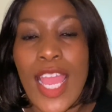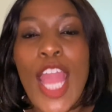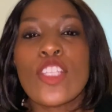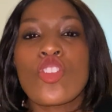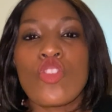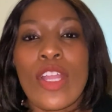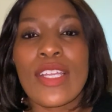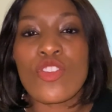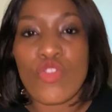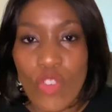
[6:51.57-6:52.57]
It's not
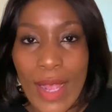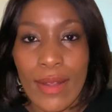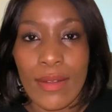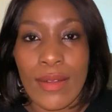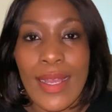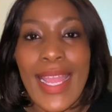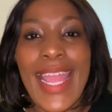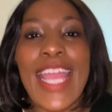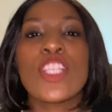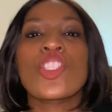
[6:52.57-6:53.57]
a struggle,
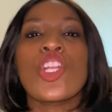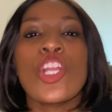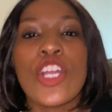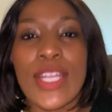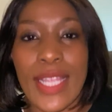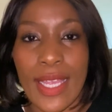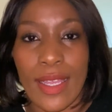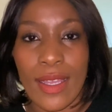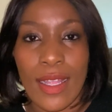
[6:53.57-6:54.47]
it's learning.